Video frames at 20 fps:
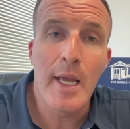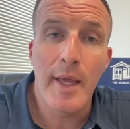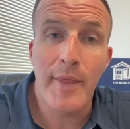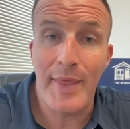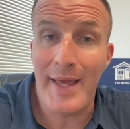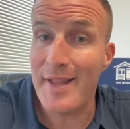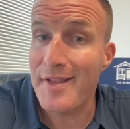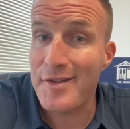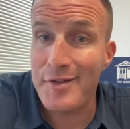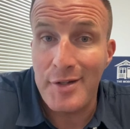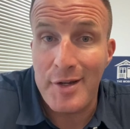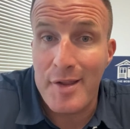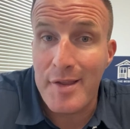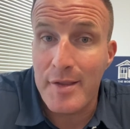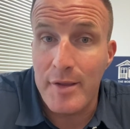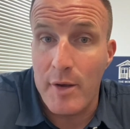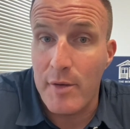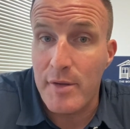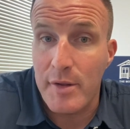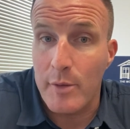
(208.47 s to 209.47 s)
That's just,
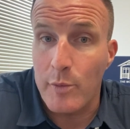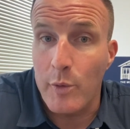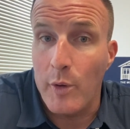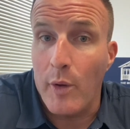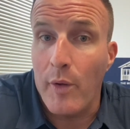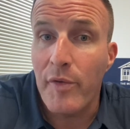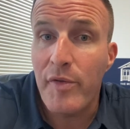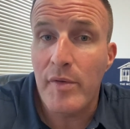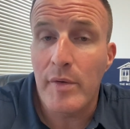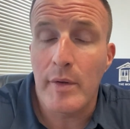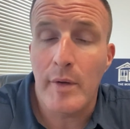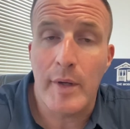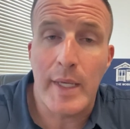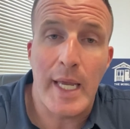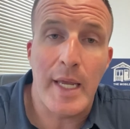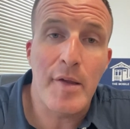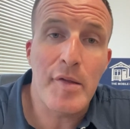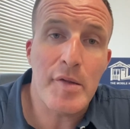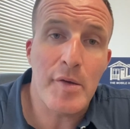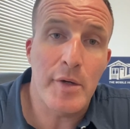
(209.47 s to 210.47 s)
those are the rules.
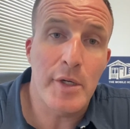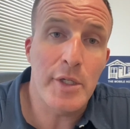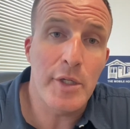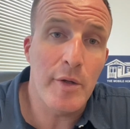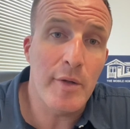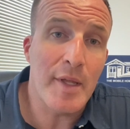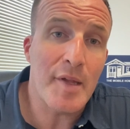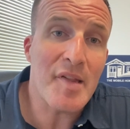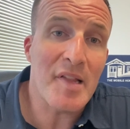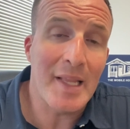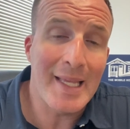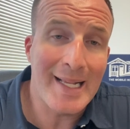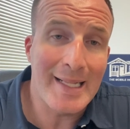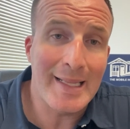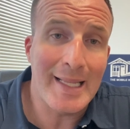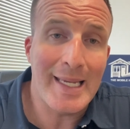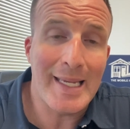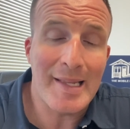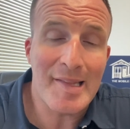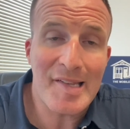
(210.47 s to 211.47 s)
Okay. So to do this
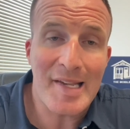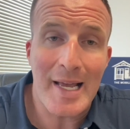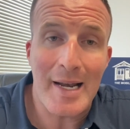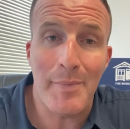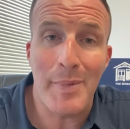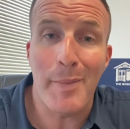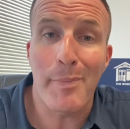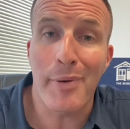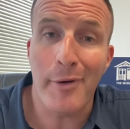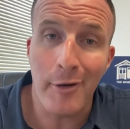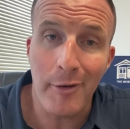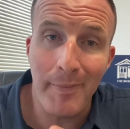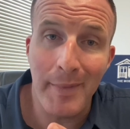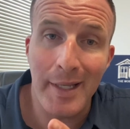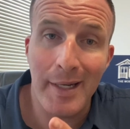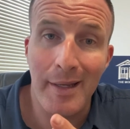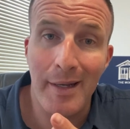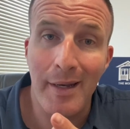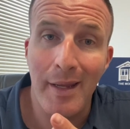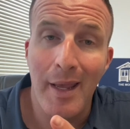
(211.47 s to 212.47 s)
legally, it's got to be
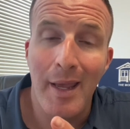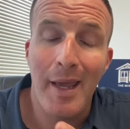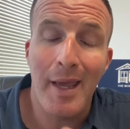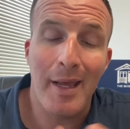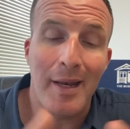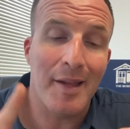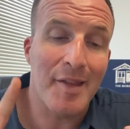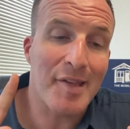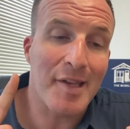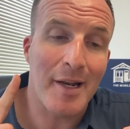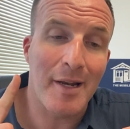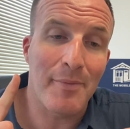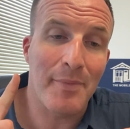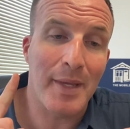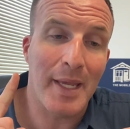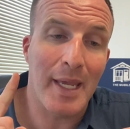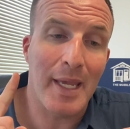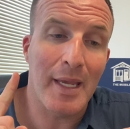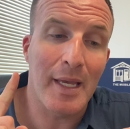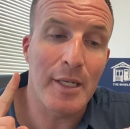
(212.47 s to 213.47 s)
permitted and it's going to
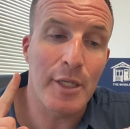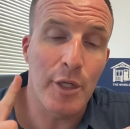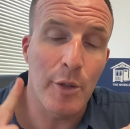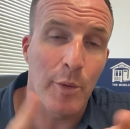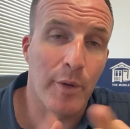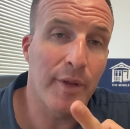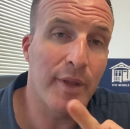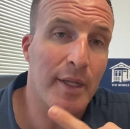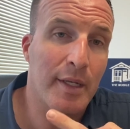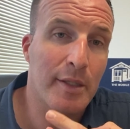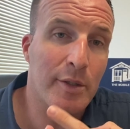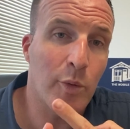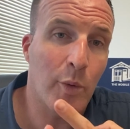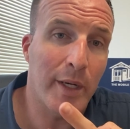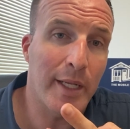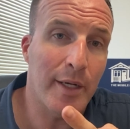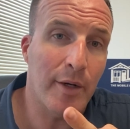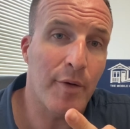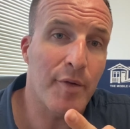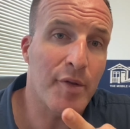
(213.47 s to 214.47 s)
be newer than 20
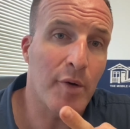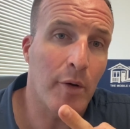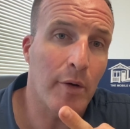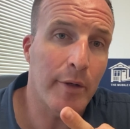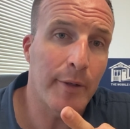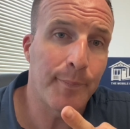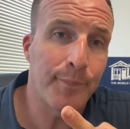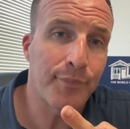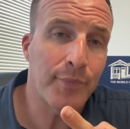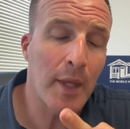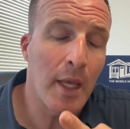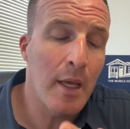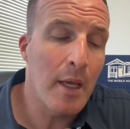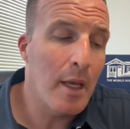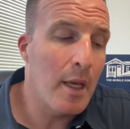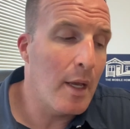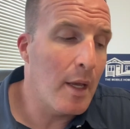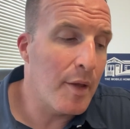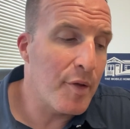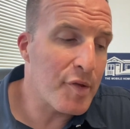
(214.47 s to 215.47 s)
years old.
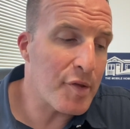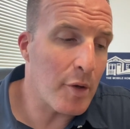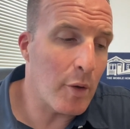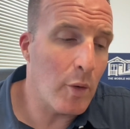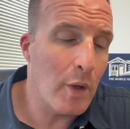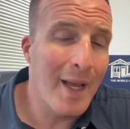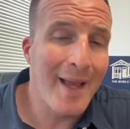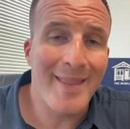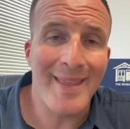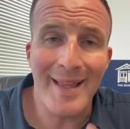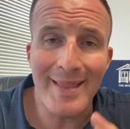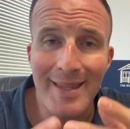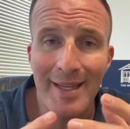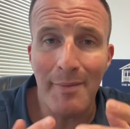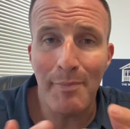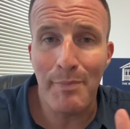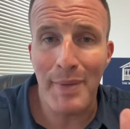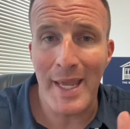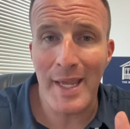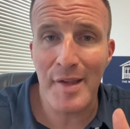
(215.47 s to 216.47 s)
So that
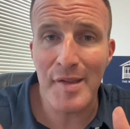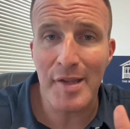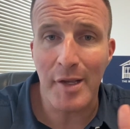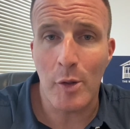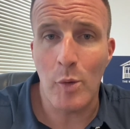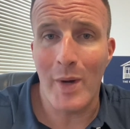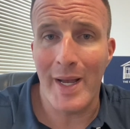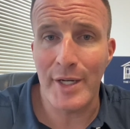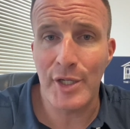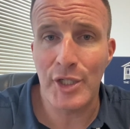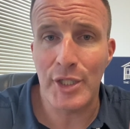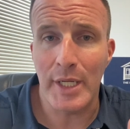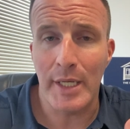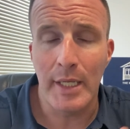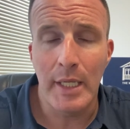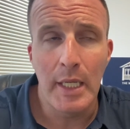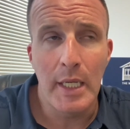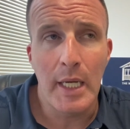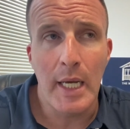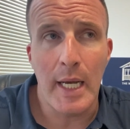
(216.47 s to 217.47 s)
then begs the
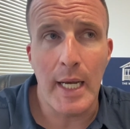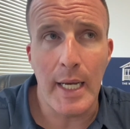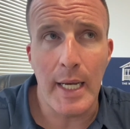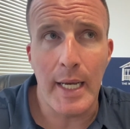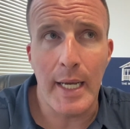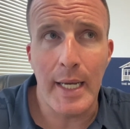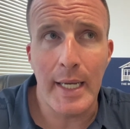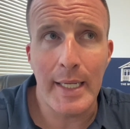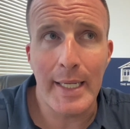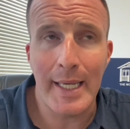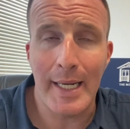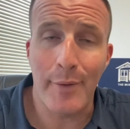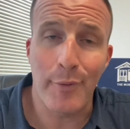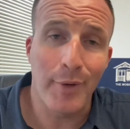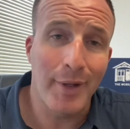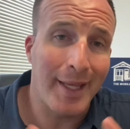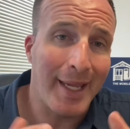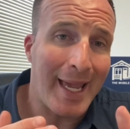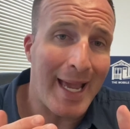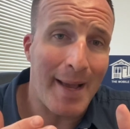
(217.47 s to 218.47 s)
question, can it
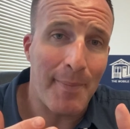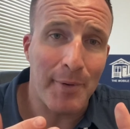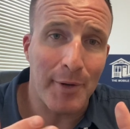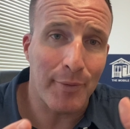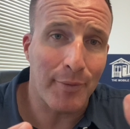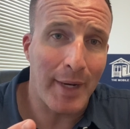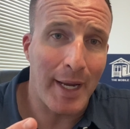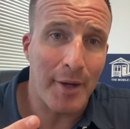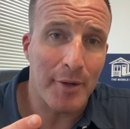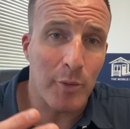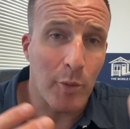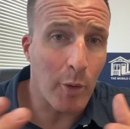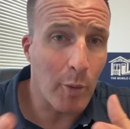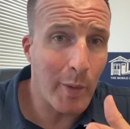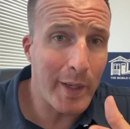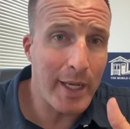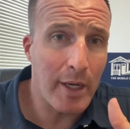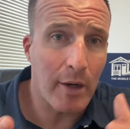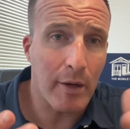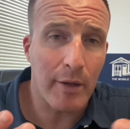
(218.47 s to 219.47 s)
really happen around where
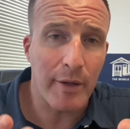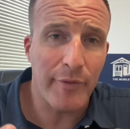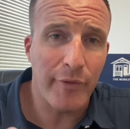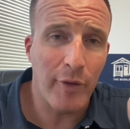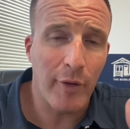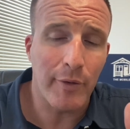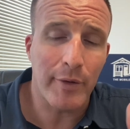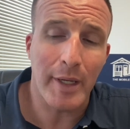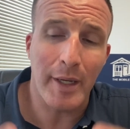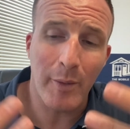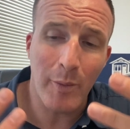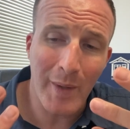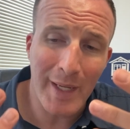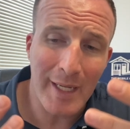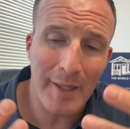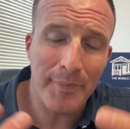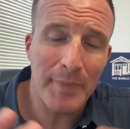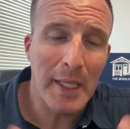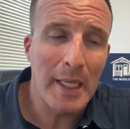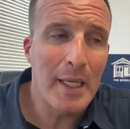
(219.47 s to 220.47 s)
we are in Florida?
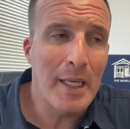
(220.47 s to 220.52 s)
Well,